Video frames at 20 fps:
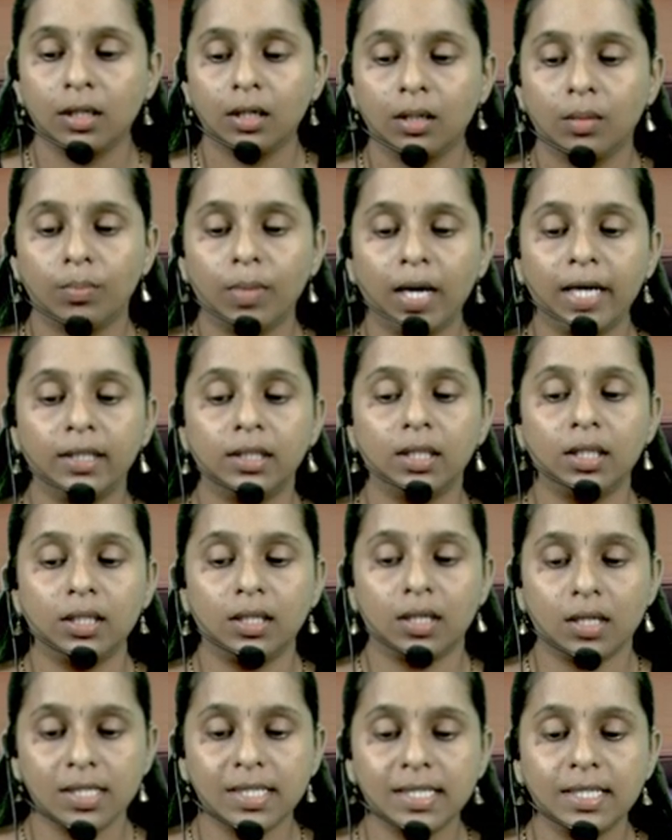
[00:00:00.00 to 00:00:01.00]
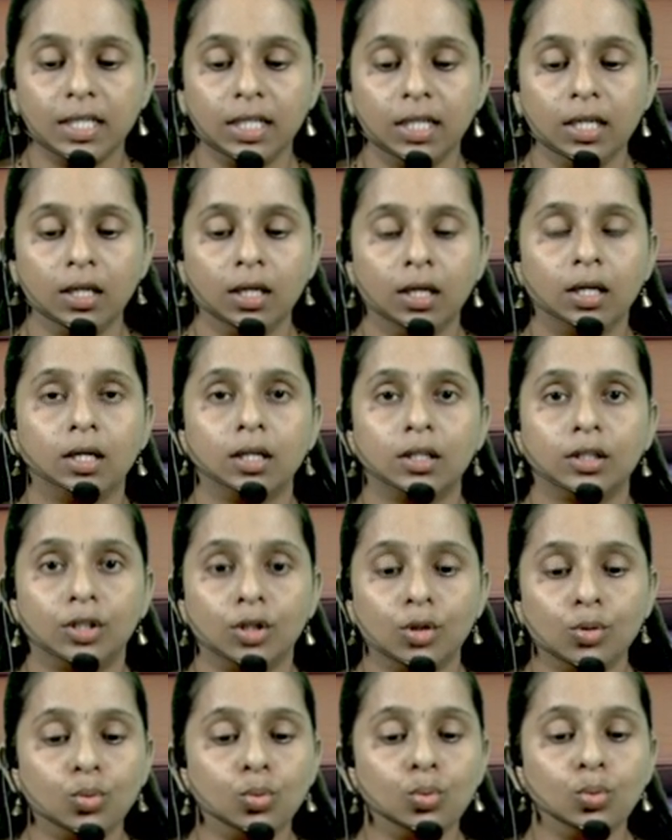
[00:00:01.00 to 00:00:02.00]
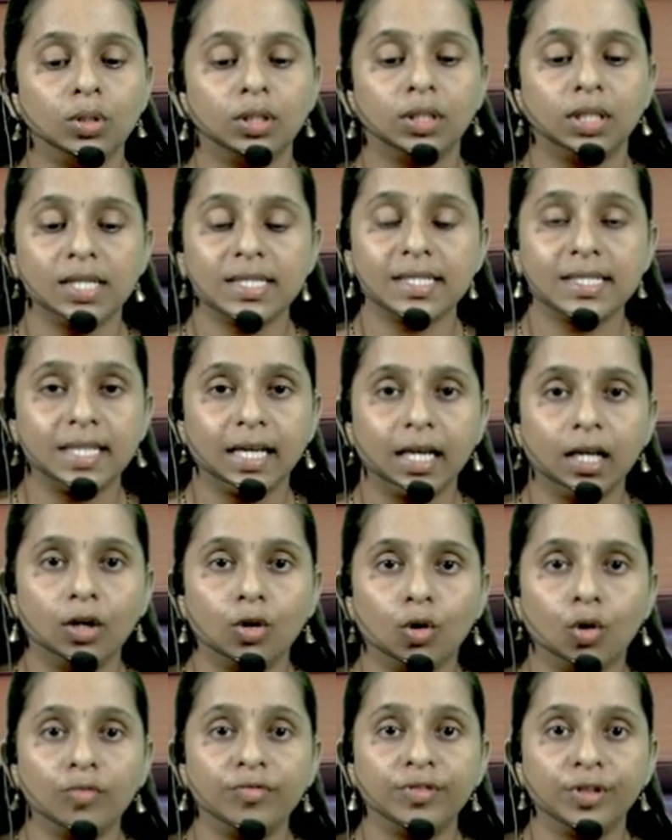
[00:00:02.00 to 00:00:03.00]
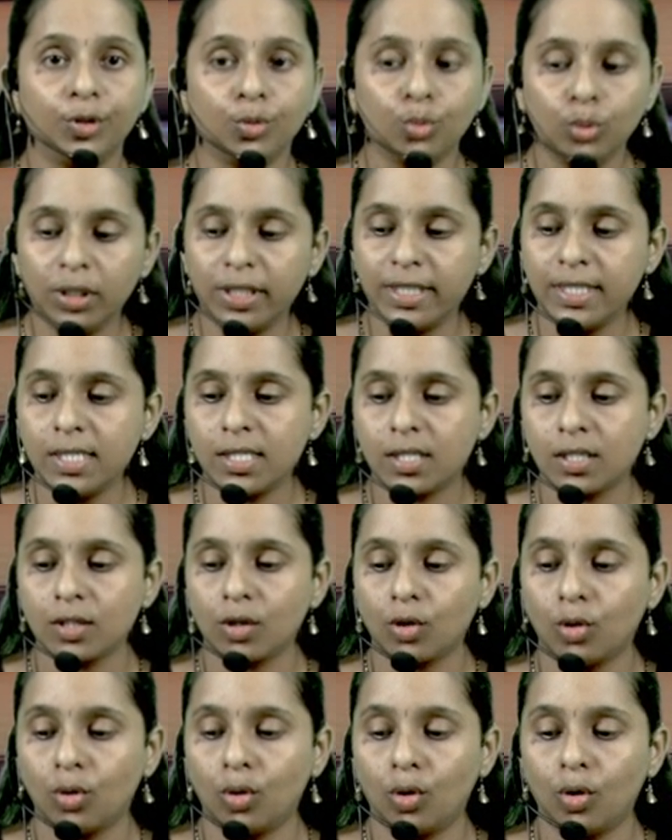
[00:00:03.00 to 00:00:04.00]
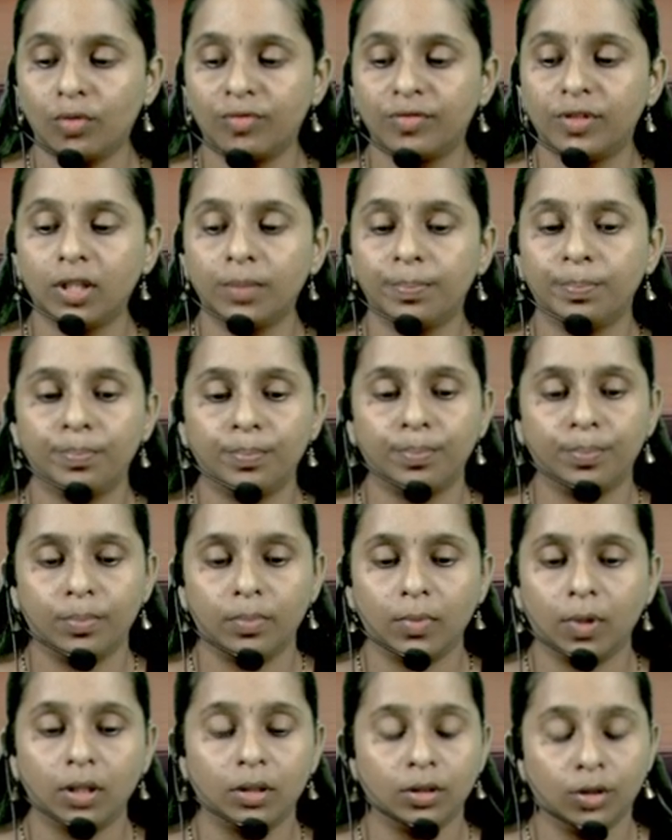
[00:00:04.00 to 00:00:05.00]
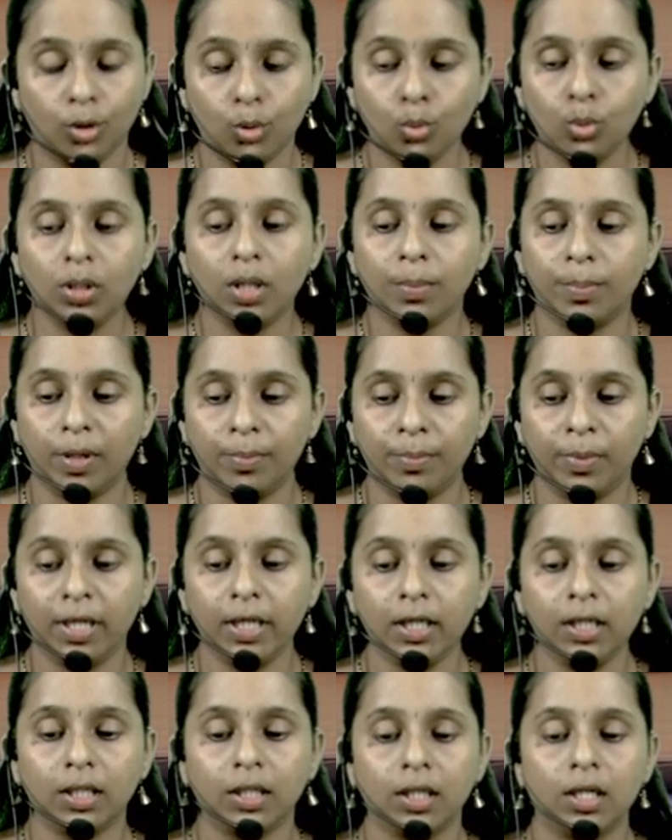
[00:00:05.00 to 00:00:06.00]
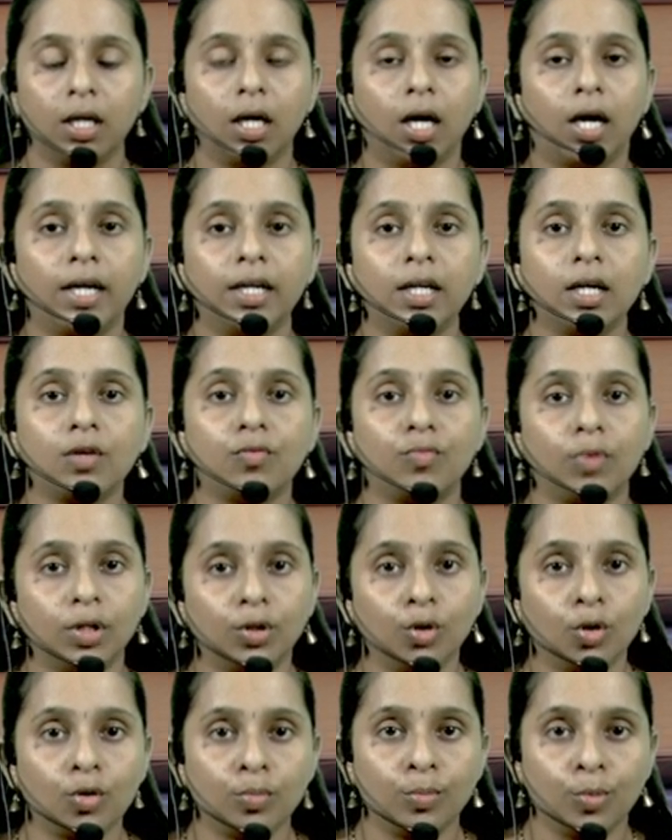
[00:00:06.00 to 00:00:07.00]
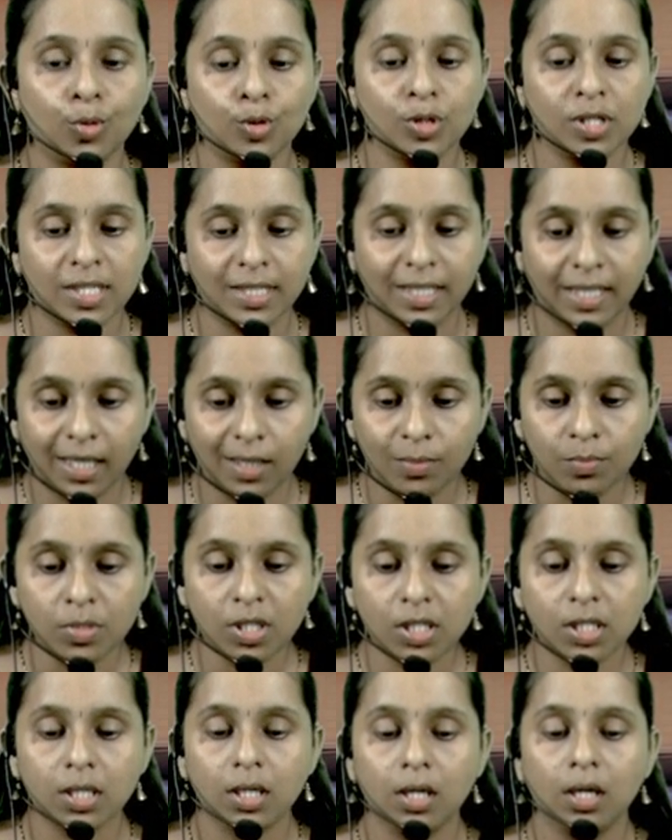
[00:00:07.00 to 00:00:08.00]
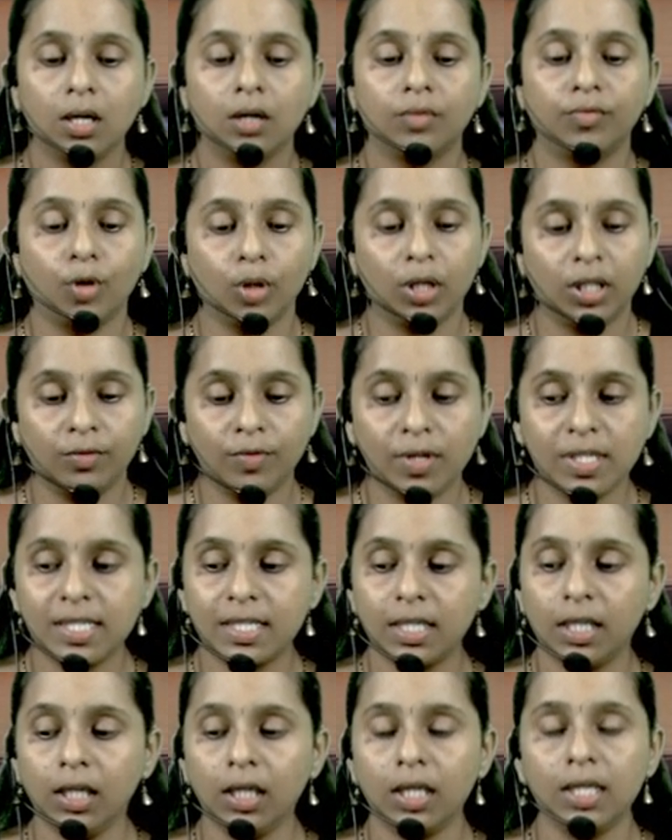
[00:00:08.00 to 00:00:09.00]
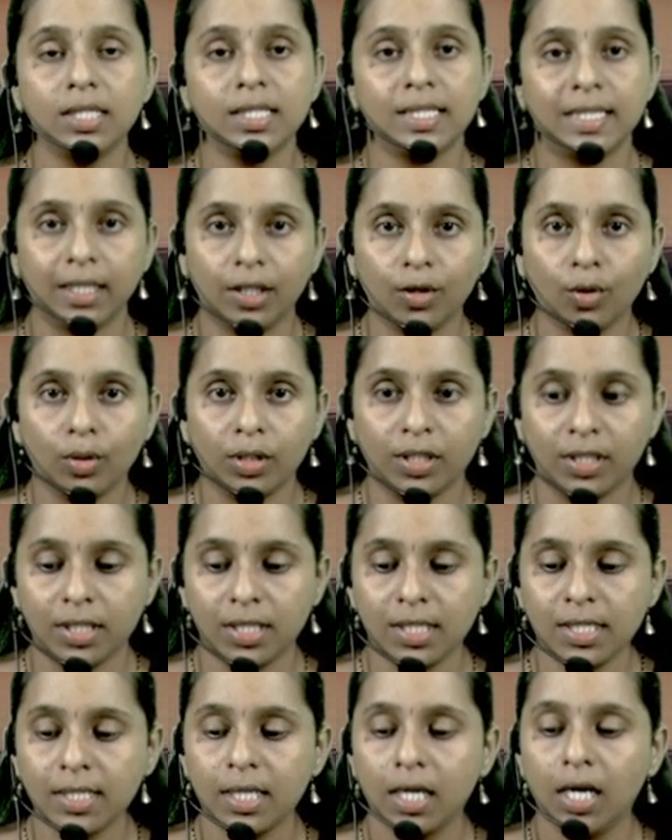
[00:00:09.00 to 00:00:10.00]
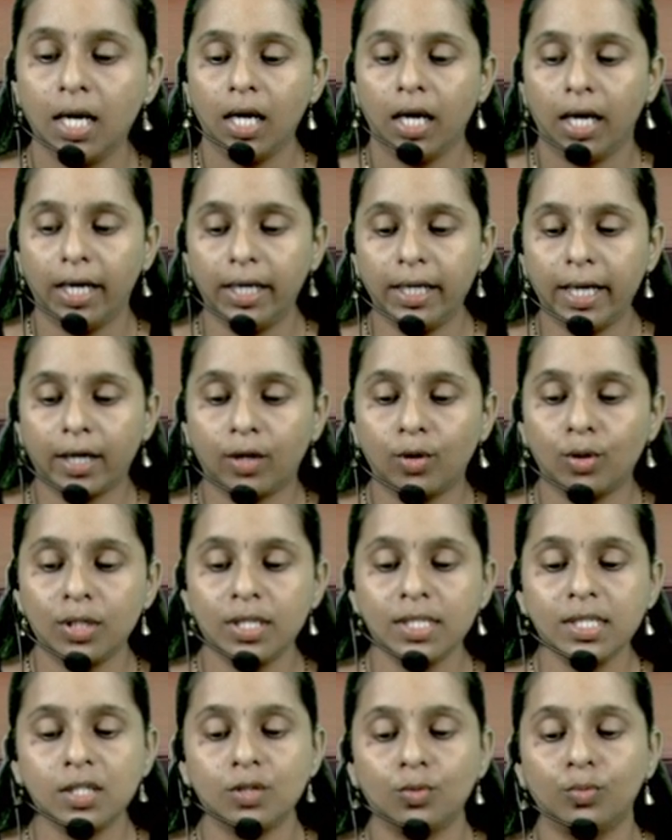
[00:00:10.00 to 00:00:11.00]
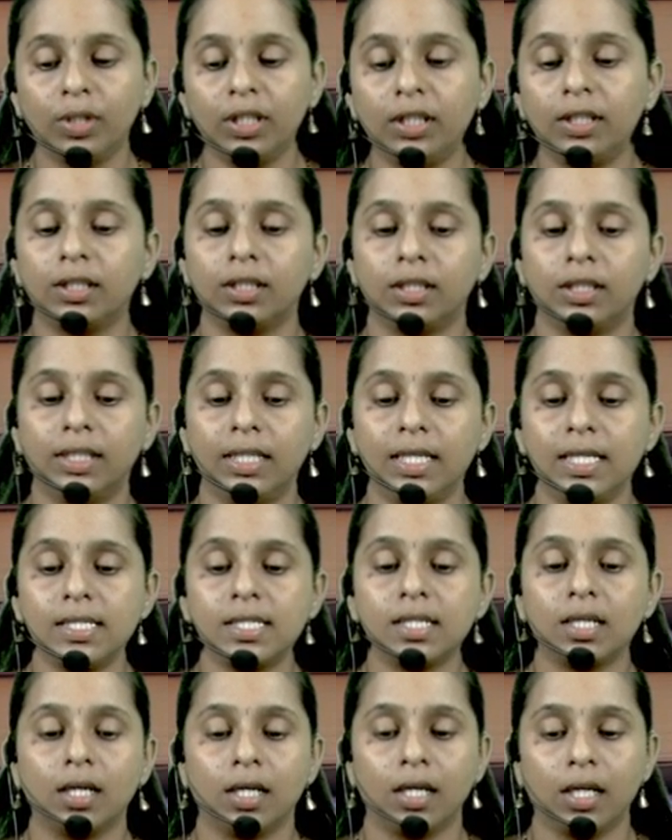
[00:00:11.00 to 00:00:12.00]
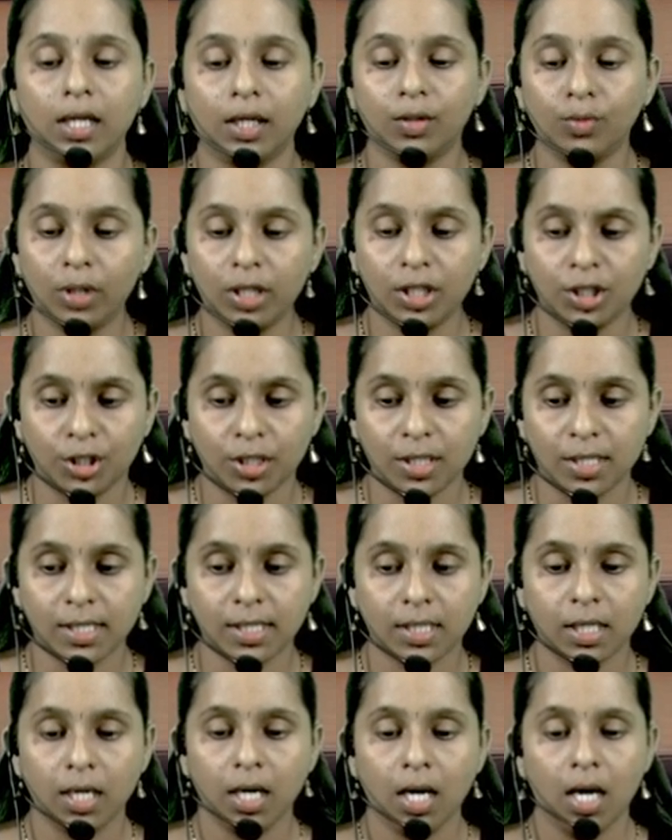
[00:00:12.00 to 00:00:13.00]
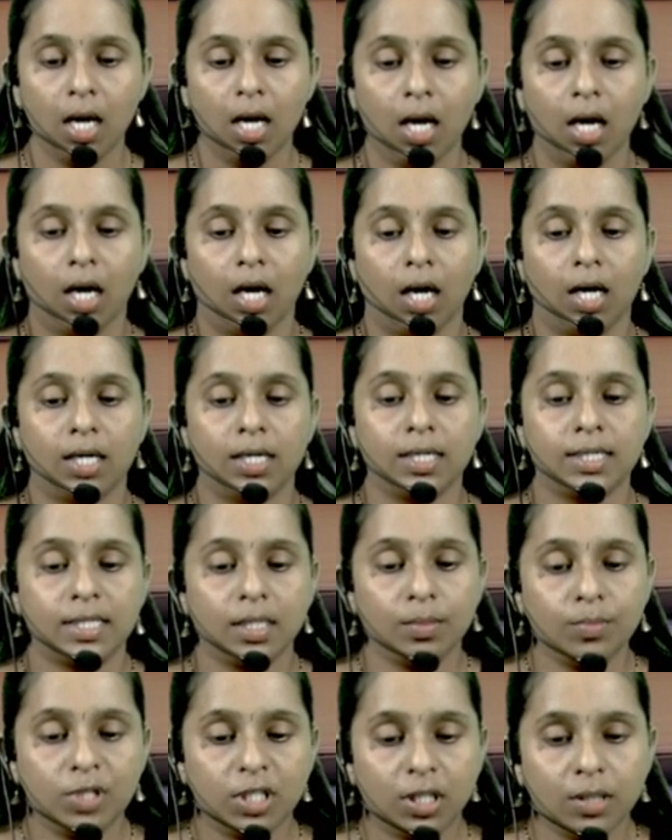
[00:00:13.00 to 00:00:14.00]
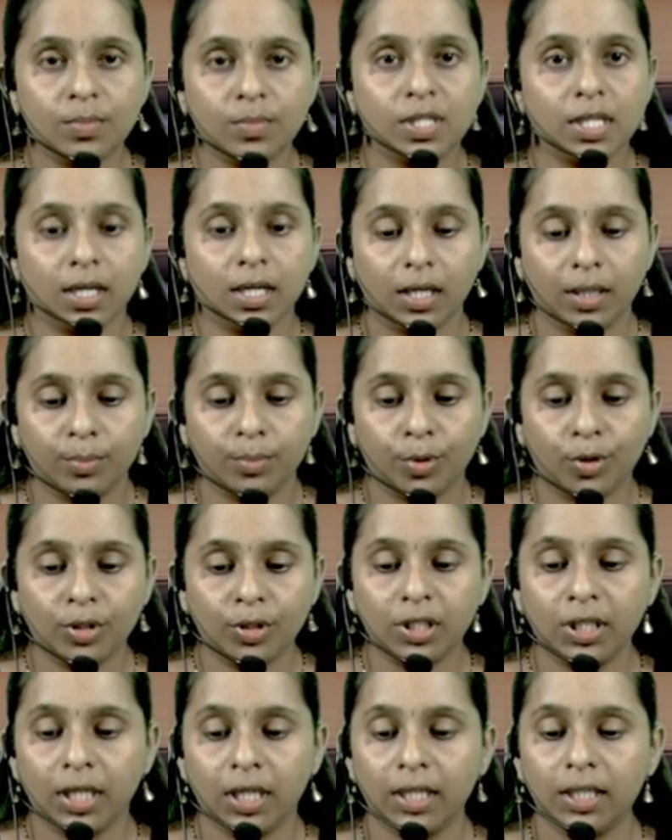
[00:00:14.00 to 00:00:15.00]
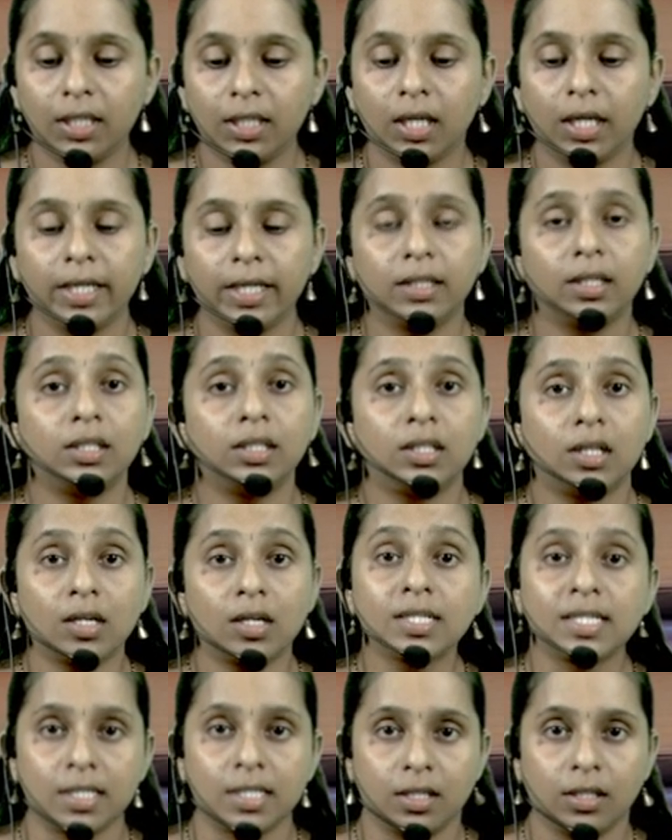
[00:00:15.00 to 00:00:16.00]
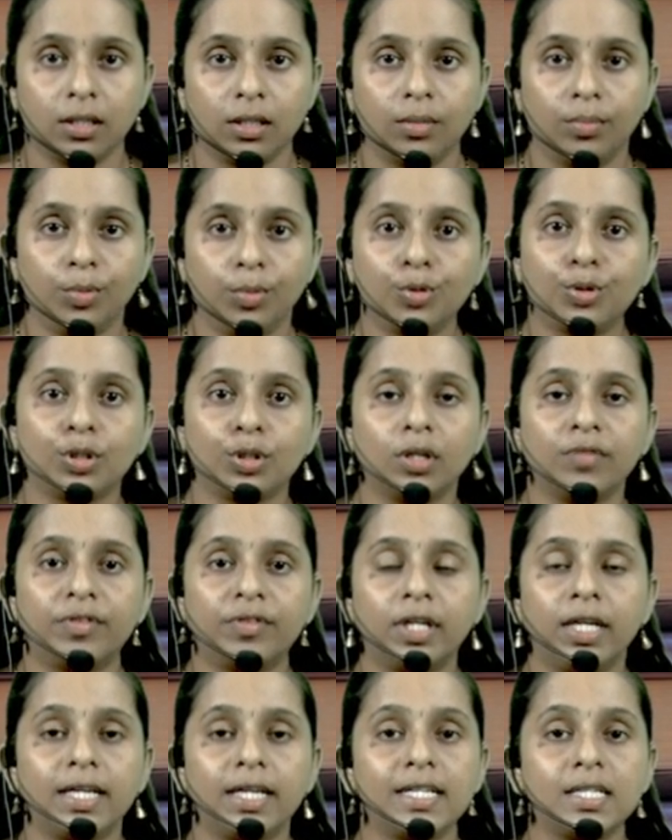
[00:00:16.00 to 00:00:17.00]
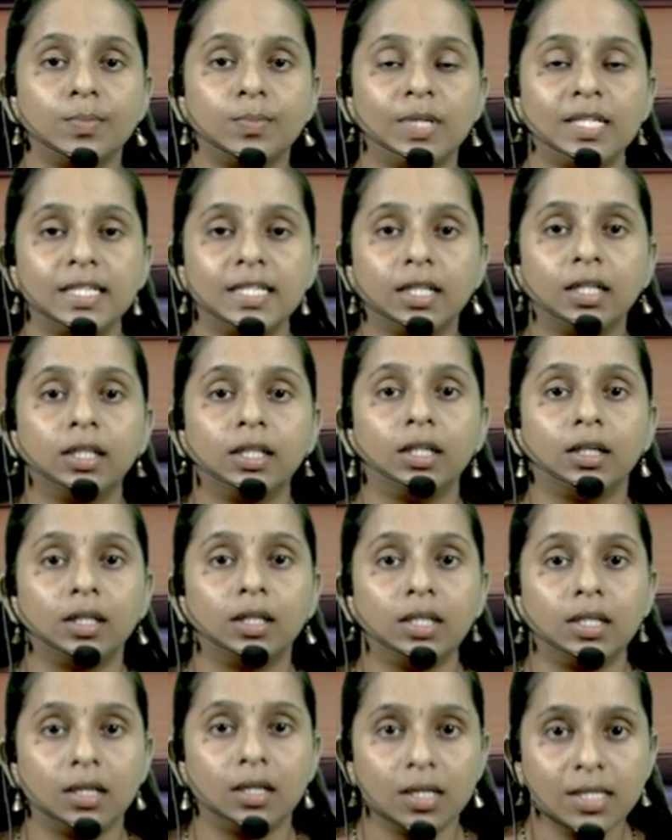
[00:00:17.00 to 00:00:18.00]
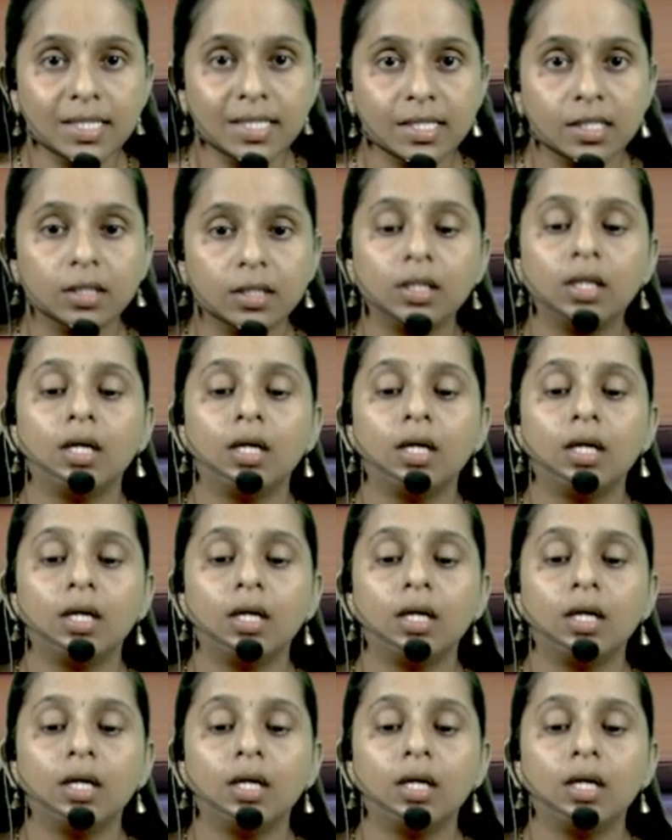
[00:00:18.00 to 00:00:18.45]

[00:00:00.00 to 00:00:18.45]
by the trustee through the sale of units of the to the public under one or more schemes for investing in securities in accordance with these regulations. Some terms are important here, like a trust. Mutual fund is basically a trust.